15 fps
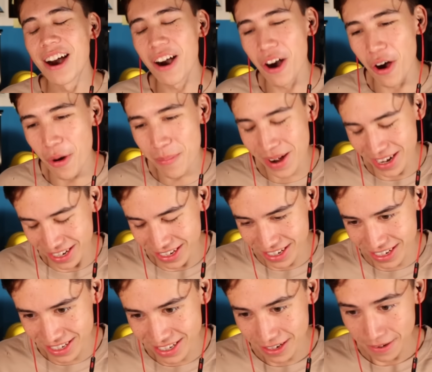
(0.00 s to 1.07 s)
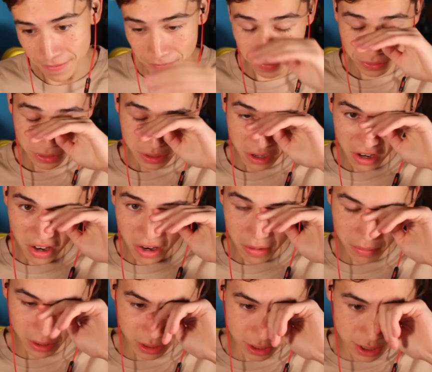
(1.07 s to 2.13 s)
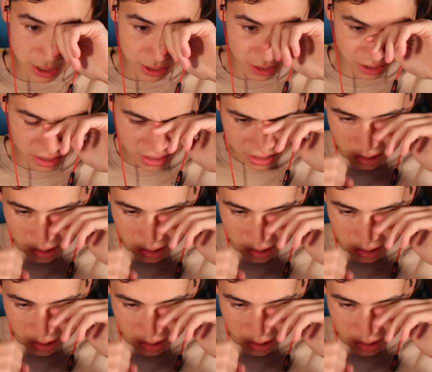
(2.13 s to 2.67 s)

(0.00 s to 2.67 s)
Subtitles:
Oh, my goodness. Oh, Melissa.